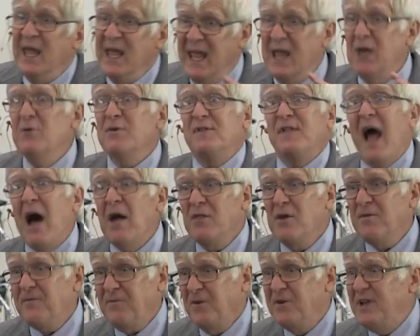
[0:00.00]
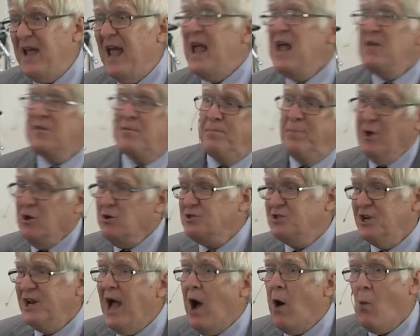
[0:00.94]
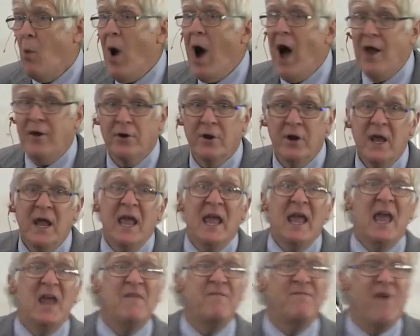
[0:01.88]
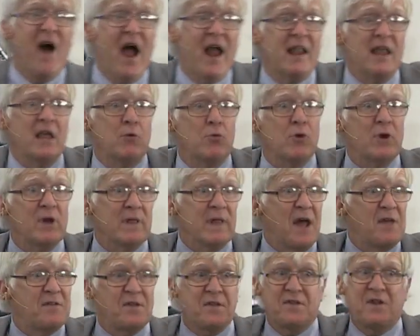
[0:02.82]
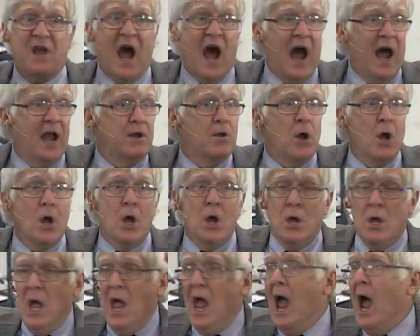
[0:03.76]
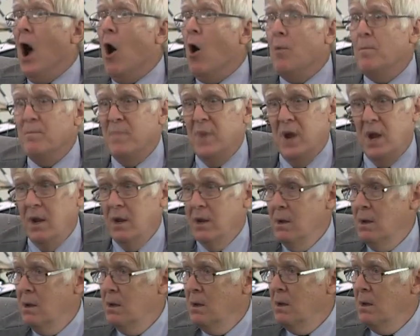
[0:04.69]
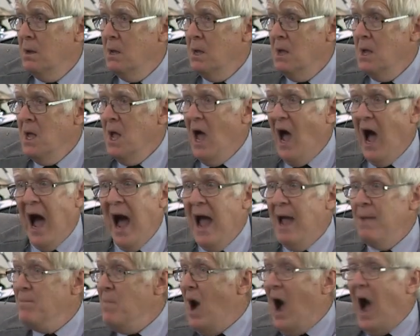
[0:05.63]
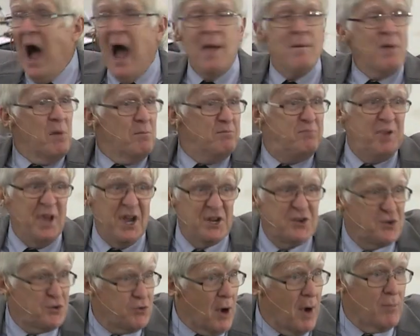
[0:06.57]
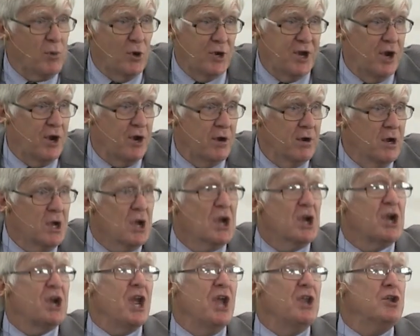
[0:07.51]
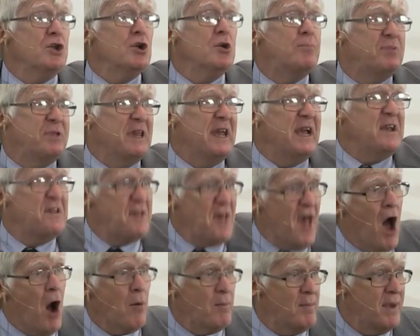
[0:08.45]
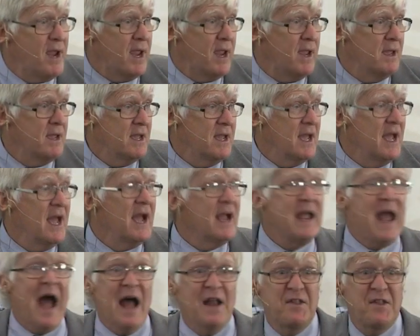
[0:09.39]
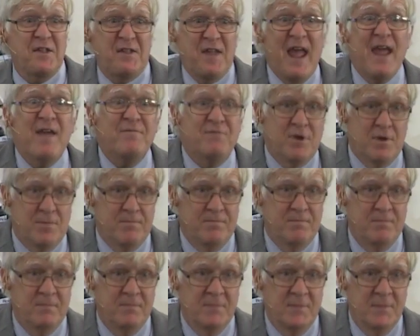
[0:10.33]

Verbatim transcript: He was down there for days bilging out water. He finally realizes, God, help me. I'm, I'm in big trouble here. Can you please help me? God saved him.